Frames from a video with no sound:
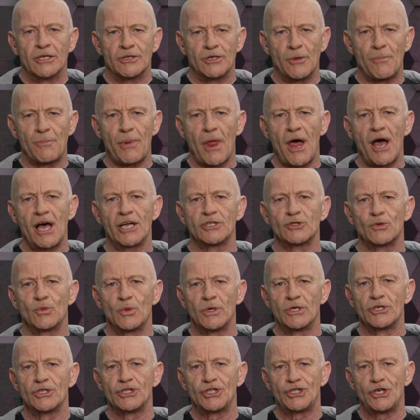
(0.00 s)
the plants
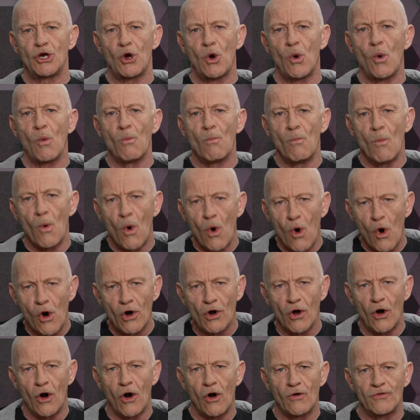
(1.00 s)
will show
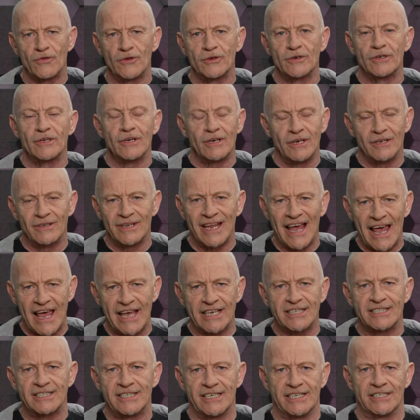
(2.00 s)
more often an
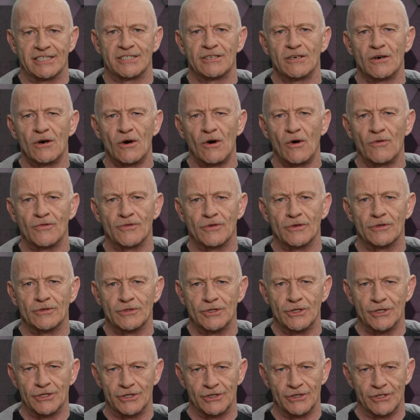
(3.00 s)
excess of
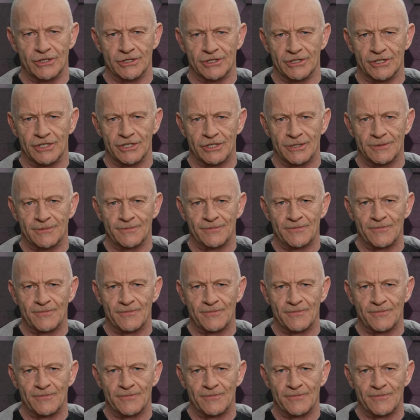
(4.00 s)
nutrients.